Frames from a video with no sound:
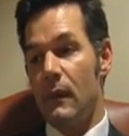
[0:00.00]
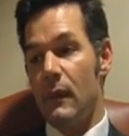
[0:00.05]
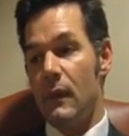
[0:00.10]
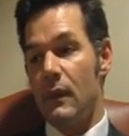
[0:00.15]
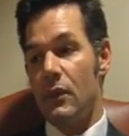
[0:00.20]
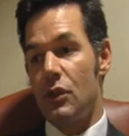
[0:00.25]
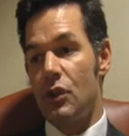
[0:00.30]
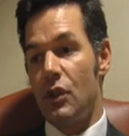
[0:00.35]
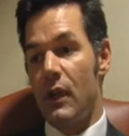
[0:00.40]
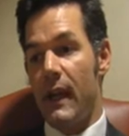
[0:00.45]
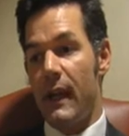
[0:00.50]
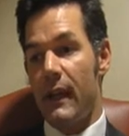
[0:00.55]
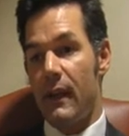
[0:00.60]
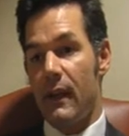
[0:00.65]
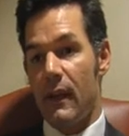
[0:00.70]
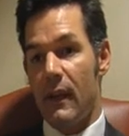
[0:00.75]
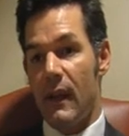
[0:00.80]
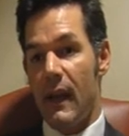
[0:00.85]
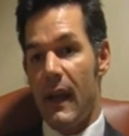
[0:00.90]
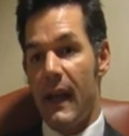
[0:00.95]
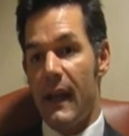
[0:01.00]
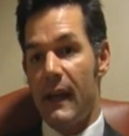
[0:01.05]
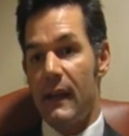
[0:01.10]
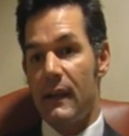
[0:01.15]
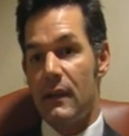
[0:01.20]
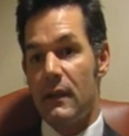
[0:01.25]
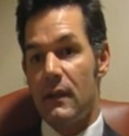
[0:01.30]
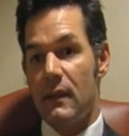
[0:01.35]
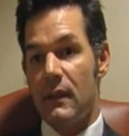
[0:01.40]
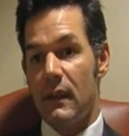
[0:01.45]
strength
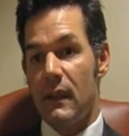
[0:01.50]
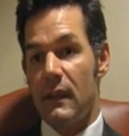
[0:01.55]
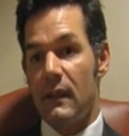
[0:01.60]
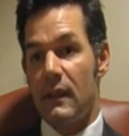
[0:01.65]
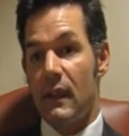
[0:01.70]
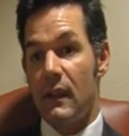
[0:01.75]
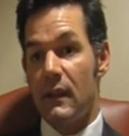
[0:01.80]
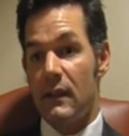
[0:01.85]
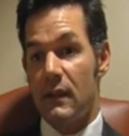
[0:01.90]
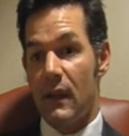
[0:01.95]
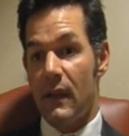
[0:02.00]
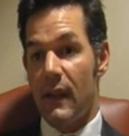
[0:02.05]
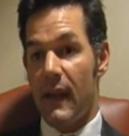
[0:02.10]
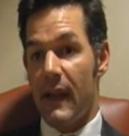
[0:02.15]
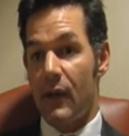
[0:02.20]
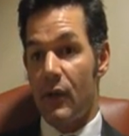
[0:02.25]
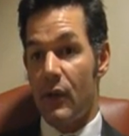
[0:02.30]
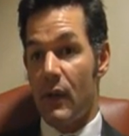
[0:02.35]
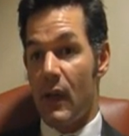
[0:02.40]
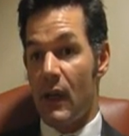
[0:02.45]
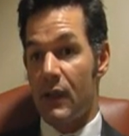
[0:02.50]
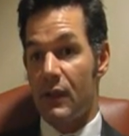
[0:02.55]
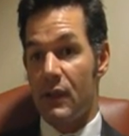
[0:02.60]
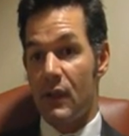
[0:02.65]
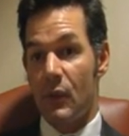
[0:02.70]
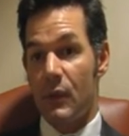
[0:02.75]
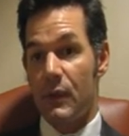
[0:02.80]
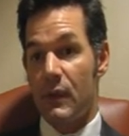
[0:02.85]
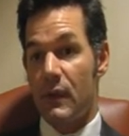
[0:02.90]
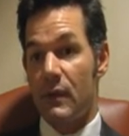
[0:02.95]
as it does to
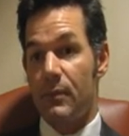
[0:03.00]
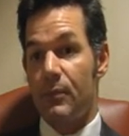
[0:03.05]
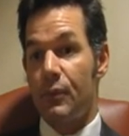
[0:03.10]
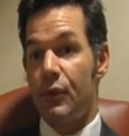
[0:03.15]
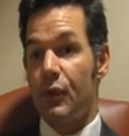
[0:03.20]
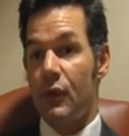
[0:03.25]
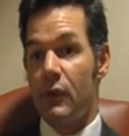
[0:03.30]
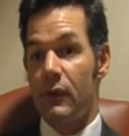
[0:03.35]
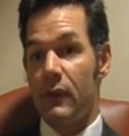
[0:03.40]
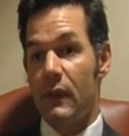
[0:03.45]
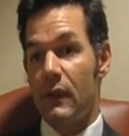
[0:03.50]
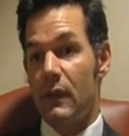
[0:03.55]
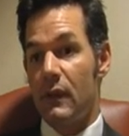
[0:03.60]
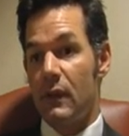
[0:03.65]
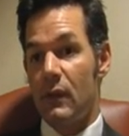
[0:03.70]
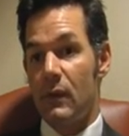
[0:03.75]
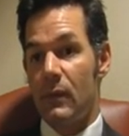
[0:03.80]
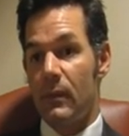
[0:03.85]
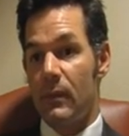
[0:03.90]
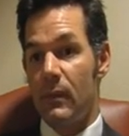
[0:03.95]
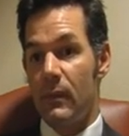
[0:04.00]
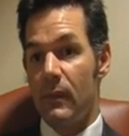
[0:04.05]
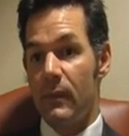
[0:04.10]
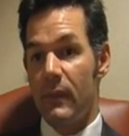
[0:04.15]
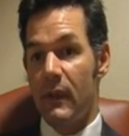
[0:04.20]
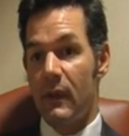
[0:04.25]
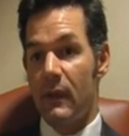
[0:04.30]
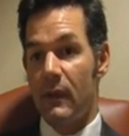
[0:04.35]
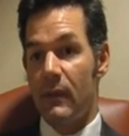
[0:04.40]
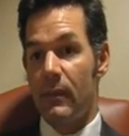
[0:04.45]
thyroidoxin, which is proven to
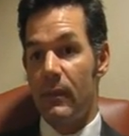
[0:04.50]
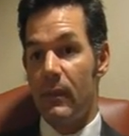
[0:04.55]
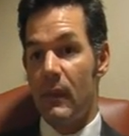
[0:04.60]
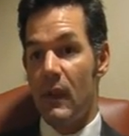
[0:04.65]
be